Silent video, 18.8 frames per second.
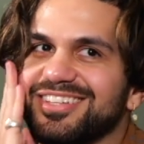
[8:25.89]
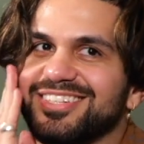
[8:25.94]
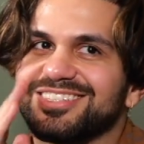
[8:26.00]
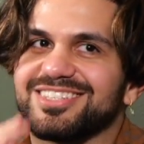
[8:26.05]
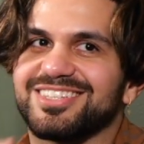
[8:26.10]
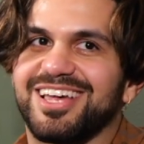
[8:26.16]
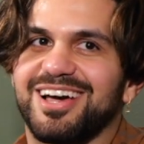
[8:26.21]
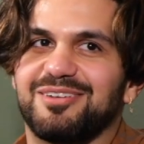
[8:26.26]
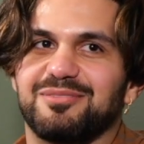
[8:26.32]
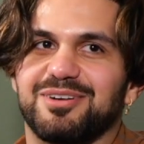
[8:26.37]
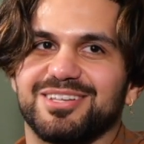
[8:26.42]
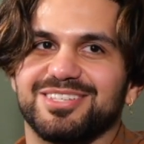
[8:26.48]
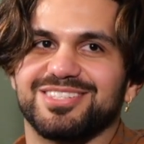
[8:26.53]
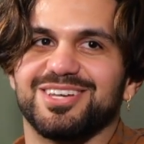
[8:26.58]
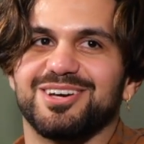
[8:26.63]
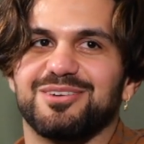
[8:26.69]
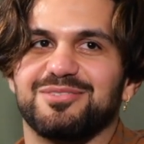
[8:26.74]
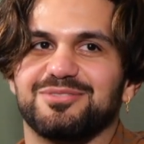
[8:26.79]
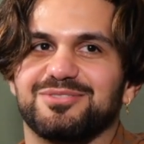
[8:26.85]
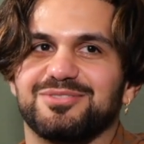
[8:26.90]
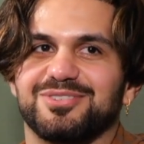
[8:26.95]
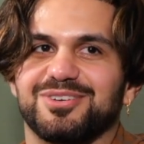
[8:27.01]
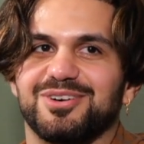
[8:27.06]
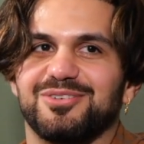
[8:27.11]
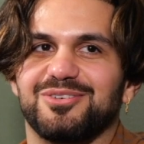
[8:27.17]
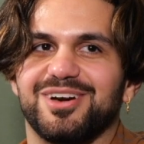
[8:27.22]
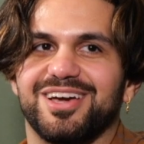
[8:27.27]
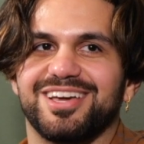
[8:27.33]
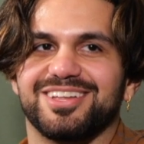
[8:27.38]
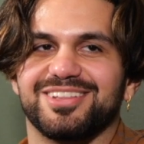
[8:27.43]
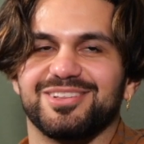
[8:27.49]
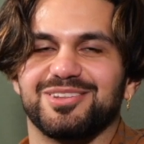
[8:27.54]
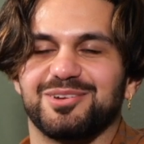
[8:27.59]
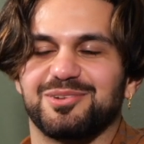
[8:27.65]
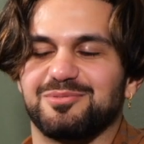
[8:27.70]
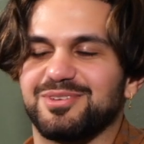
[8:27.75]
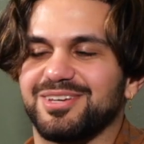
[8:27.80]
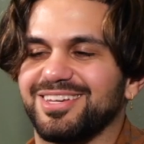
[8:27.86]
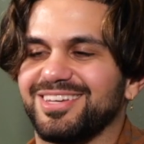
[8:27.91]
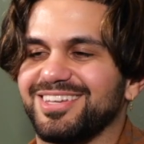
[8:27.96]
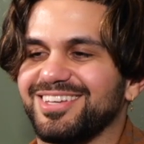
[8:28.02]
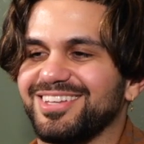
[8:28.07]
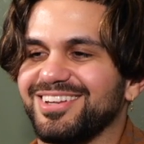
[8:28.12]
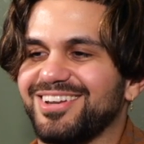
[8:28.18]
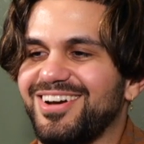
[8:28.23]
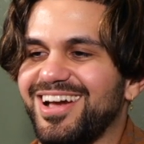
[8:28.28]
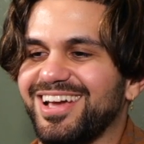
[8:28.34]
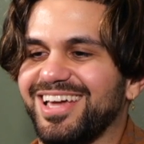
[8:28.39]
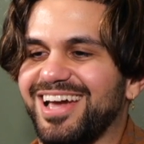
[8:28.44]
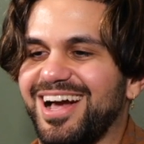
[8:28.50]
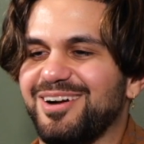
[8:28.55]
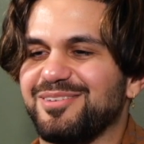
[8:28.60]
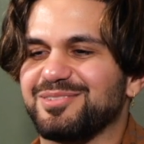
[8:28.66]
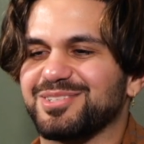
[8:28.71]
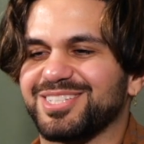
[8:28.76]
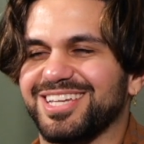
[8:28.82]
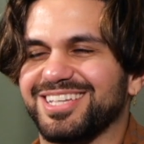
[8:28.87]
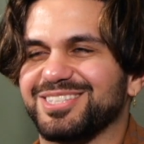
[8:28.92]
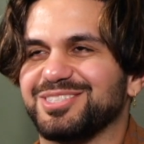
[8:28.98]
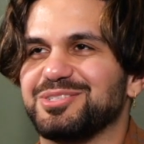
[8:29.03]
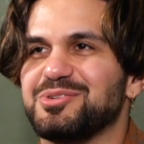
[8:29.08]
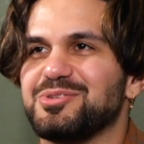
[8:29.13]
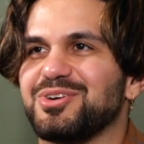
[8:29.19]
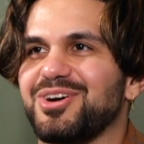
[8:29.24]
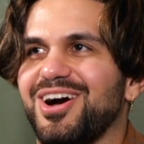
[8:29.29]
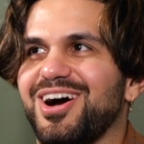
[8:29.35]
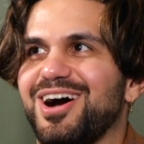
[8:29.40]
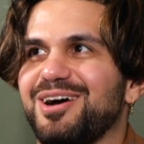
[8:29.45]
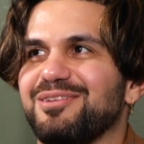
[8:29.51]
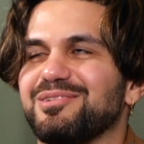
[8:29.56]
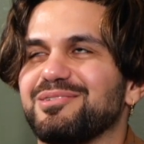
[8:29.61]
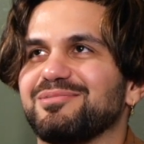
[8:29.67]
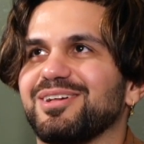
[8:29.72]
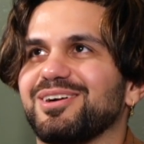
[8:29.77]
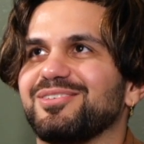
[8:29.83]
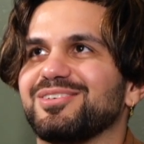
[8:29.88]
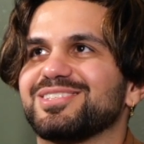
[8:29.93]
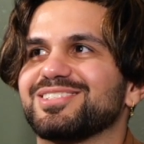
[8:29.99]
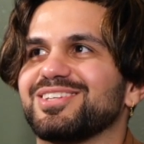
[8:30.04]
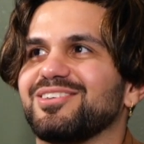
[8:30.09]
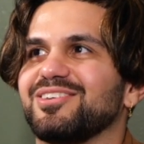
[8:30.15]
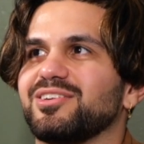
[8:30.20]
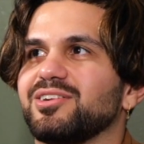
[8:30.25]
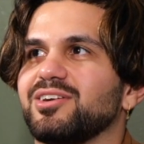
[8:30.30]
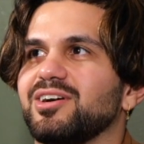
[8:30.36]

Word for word: slap myself awake a little bit. You know, I almost get too calm. I'm like, what's going